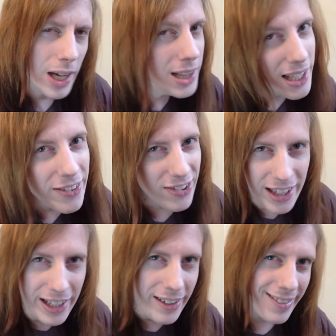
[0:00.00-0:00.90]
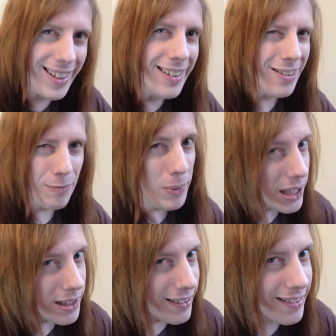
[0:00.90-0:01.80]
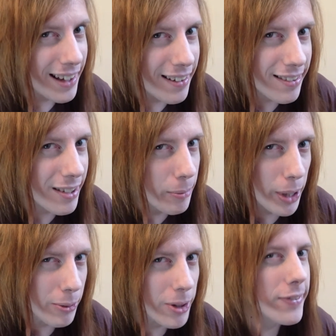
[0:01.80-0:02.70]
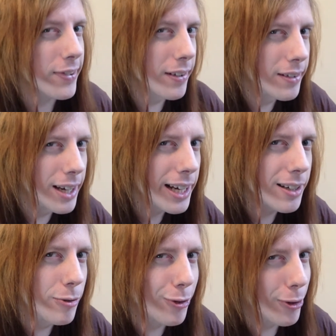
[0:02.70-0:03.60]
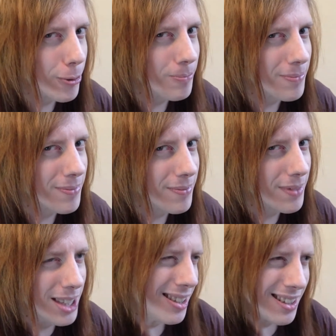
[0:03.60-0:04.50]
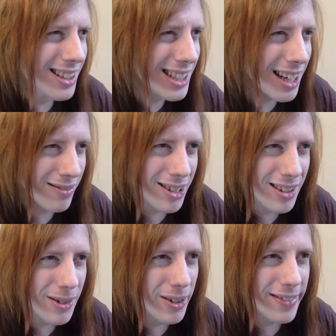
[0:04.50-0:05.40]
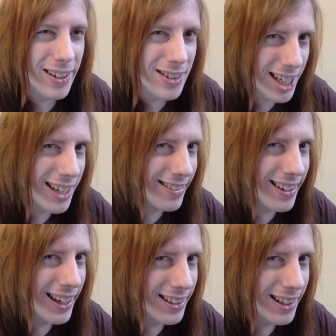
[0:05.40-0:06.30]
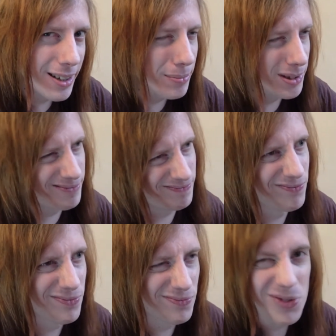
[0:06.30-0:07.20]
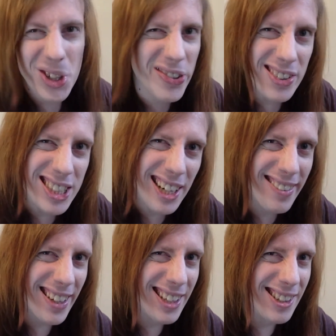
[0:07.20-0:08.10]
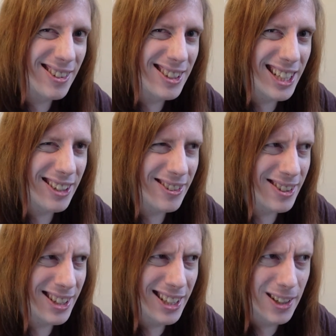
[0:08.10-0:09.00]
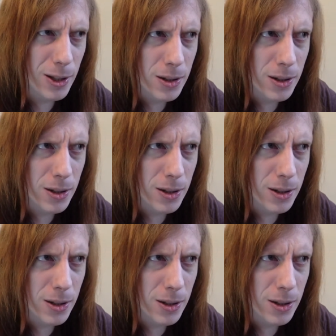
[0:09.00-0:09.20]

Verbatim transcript: At least to the extent of being disgusted by one's own naked form, and definitely one's own genitalia, but also genitalia in general, yeah.